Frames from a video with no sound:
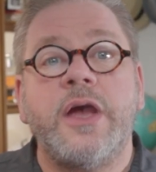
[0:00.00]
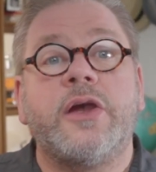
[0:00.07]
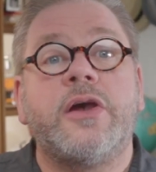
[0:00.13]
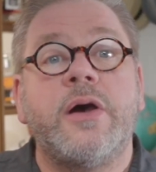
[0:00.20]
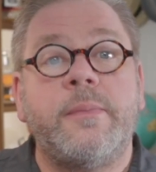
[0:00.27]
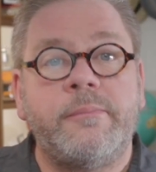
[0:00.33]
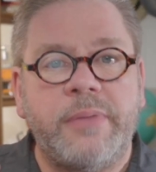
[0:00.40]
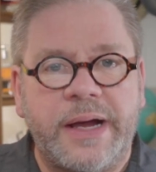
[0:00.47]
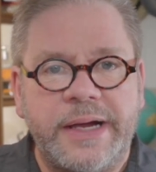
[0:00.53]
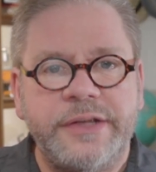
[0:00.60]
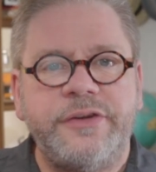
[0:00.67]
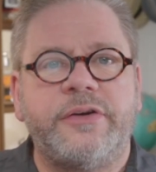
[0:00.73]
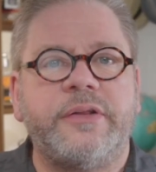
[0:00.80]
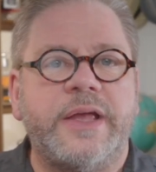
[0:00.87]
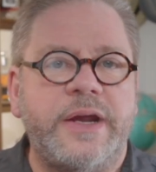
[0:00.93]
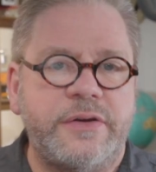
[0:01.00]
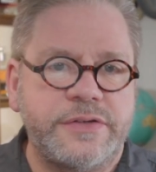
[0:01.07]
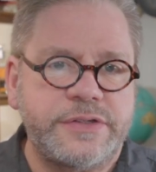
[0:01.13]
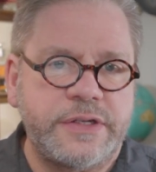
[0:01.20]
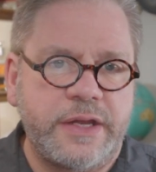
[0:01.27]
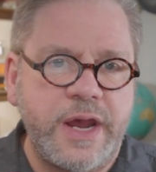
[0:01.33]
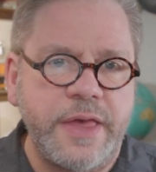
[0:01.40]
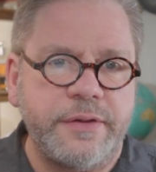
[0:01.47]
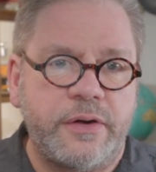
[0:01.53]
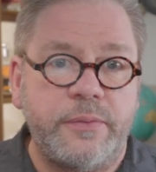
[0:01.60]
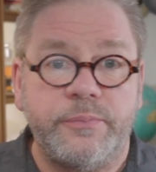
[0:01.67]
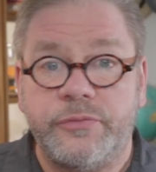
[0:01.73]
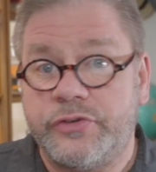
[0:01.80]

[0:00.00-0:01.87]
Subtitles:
combine your layers together.